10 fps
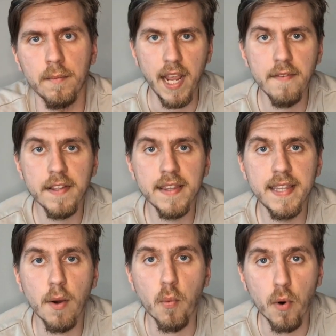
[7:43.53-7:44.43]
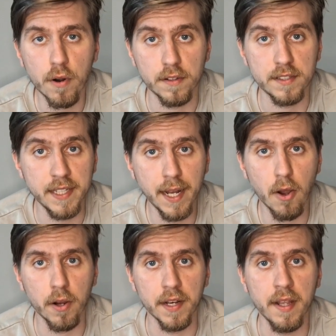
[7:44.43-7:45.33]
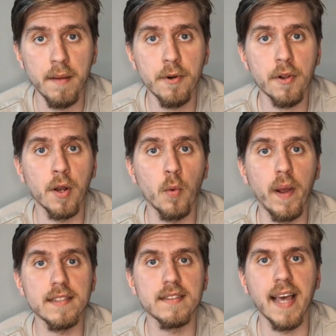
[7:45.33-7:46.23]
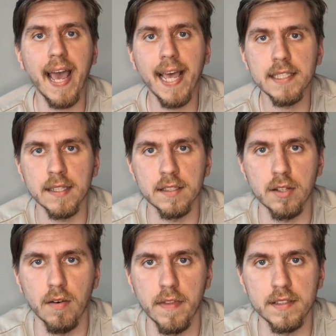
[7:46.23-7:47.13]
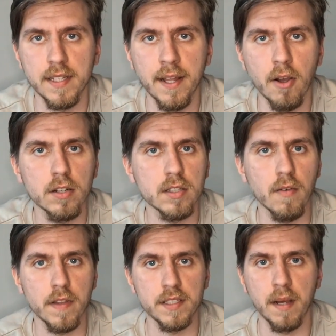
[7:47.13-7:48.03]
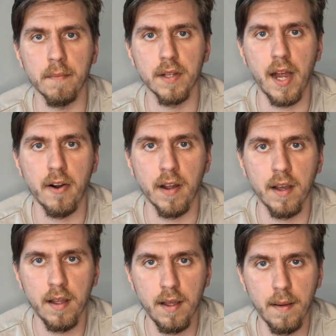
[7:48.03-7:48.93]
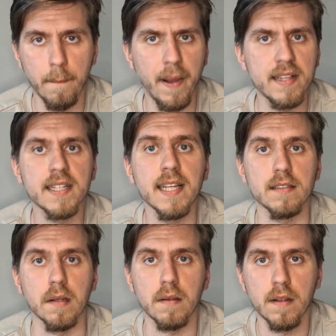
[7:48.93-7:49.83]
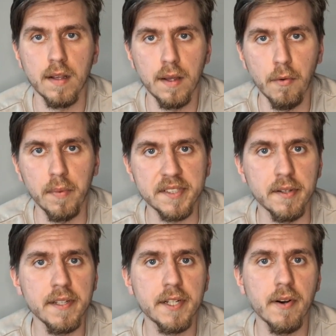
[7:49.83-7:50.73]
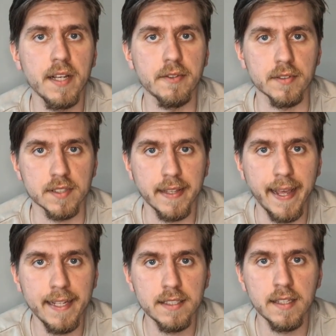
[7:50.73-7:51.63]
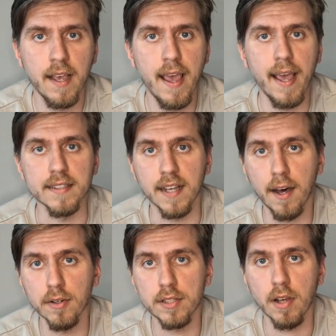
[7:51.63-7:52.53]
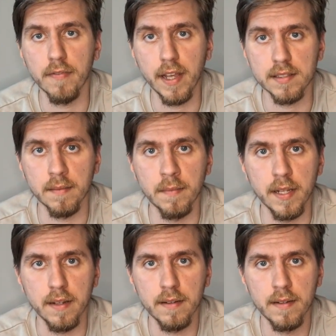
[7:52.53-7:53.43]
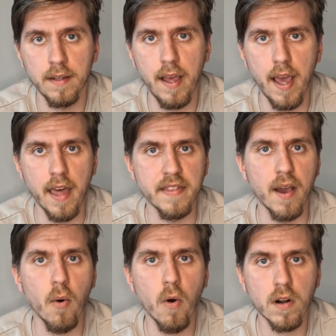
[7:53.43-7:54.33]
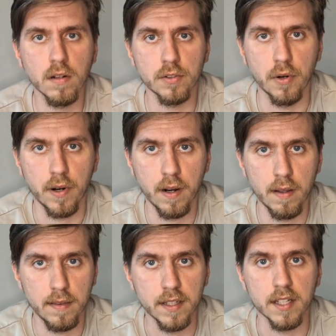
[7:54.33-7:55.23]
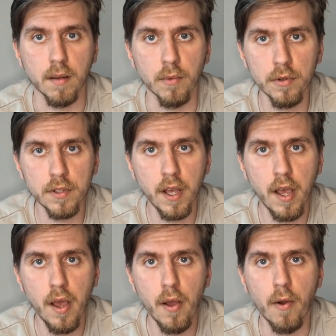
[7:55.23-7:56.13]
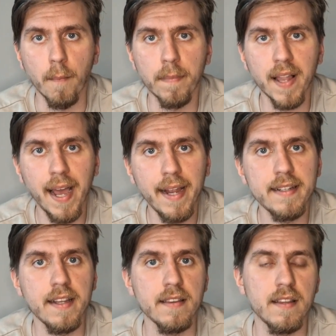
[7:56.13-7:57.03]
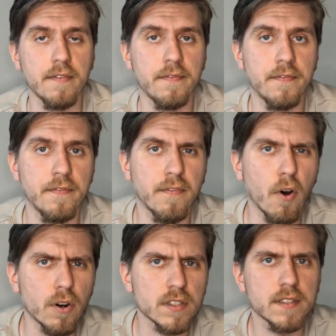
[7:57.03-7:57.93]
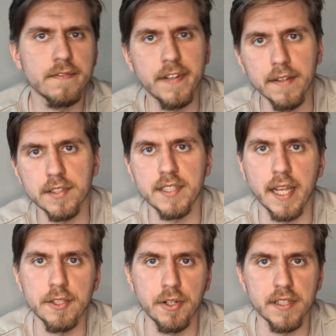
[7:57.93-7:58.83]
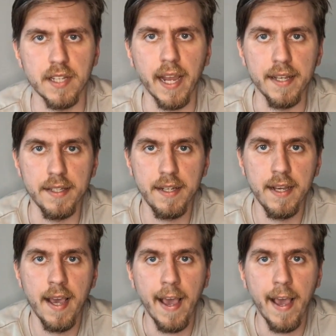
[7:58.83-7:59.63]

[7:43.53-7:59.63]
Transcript: Even the word synagogue in Hebrew conveys the essence of the synagogues of the temple era, Beit Knesset, which literally translates as house of assembly. And the oral Torah, the Talmud, complied in the 4th, 5th centuries AD,